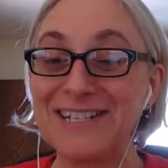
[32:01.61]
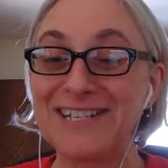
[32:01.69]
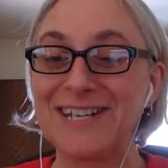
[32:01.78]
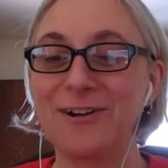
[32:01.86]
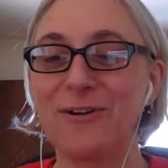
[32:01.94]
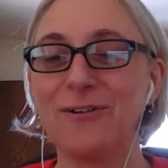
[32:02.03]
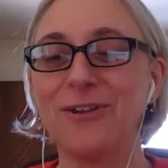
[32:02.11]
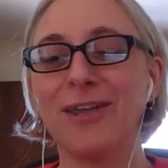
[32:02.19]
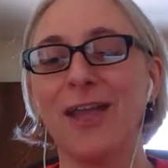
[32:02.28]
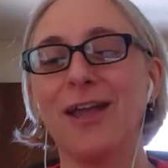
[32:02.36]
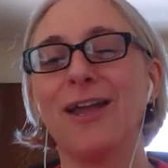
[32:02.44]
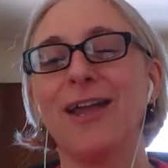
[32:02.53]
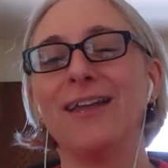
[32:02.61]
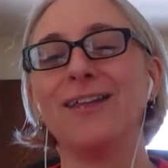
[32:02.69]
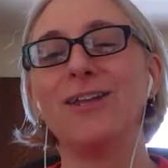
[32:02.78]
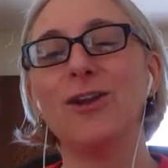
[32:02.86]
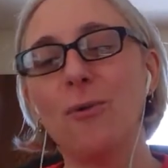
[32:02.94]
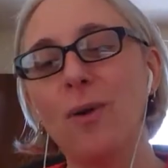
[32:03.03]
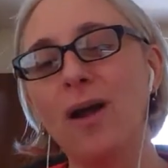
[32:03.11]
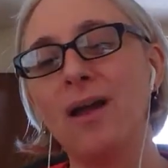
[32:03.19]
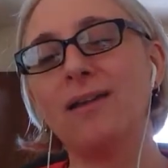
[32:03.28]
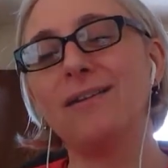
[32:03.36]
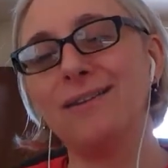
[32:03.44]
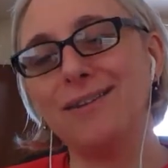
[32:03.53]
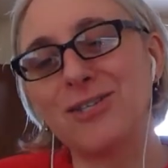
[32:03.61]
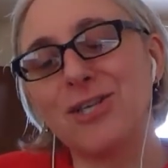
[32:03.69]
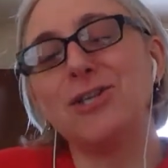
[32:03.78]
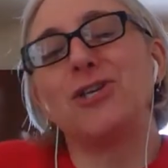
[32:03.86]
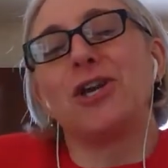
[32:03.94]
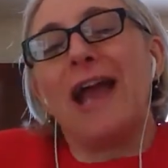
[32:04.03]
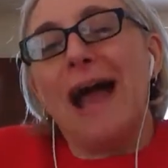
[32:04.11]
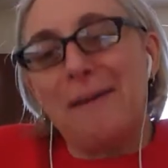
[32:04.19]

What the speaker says: go, you know what, since you got